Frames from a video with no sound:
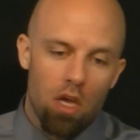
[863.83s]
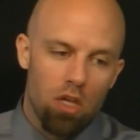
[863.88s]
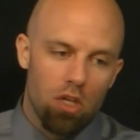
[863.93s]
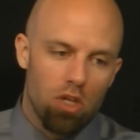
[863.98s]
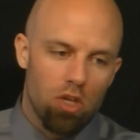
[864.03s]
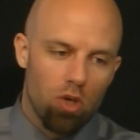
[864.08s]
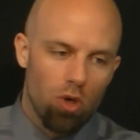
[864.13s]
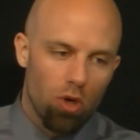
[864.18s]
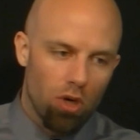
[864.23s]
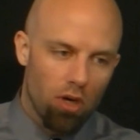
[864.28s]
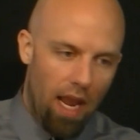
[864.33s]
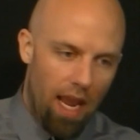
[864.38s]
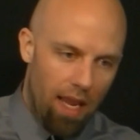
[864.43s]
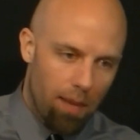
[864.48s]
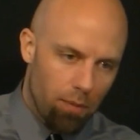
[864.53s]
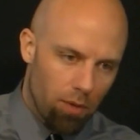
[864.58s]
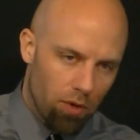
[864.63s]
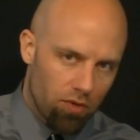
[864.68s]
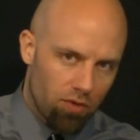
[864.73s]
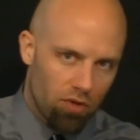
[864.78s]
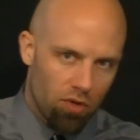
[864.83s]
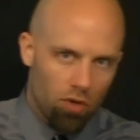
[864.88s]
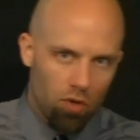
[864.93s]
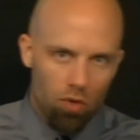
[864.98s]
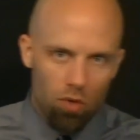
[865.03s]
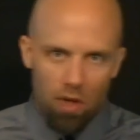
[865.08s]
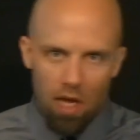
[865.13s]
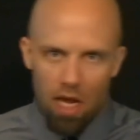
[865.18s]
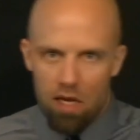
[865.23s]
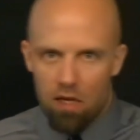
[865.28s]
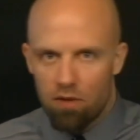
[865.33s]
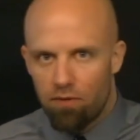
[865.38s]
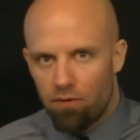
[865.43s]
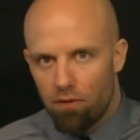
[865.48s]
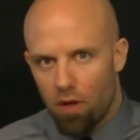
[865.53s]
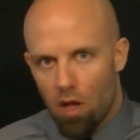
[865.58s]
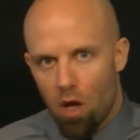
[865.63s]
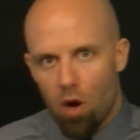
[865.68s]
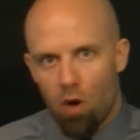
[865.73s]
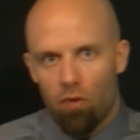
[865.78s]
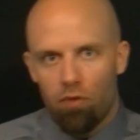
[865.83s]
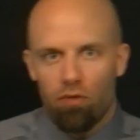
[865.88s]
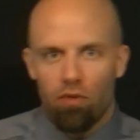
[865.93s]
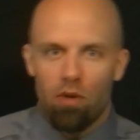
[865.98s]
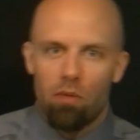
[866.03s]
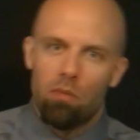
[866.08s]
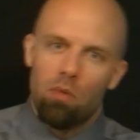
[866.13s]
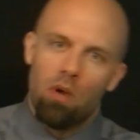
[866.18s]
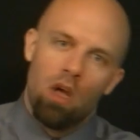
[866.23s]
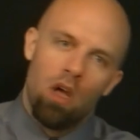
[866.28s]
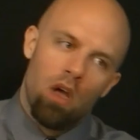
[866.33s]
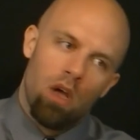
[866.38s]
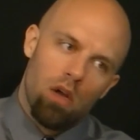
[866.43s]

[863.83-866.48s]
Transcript: you're able to kind of flow from